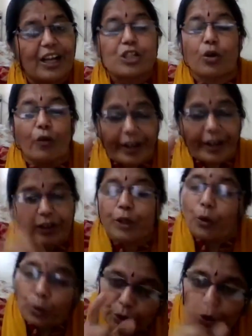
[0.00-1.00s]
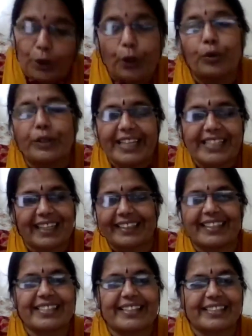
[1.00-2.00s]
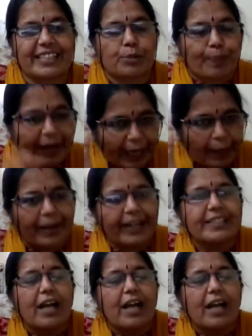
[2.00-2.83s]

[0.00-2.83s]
So you teach like this, teachers. Primer,